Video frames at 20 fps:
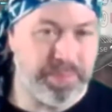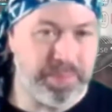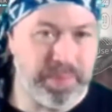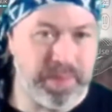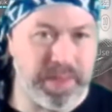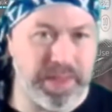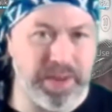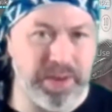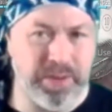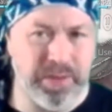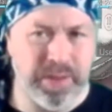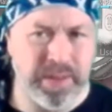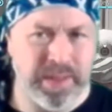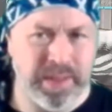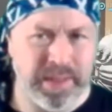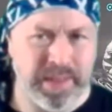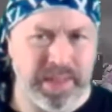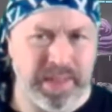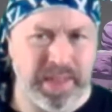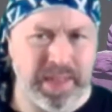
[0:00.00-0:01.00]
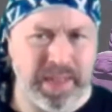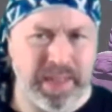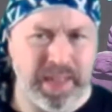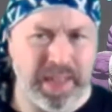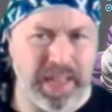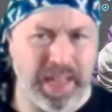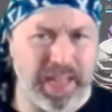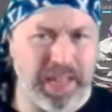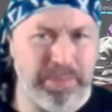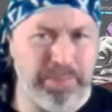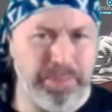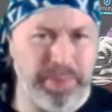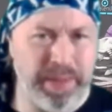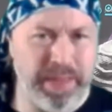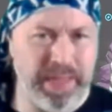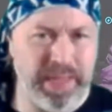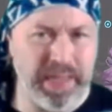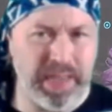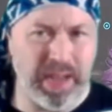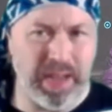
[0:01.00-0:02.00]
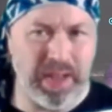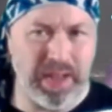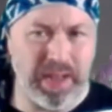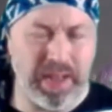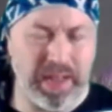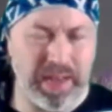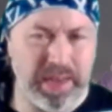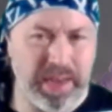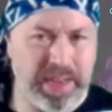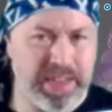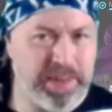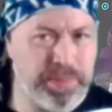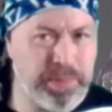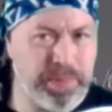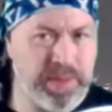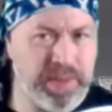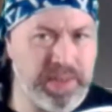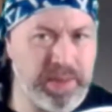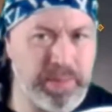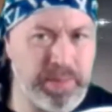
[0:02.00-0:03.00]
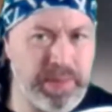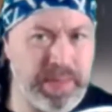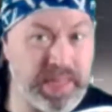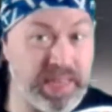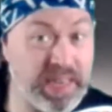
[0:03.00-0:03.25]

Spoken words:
know, it'd be a nice place to be, an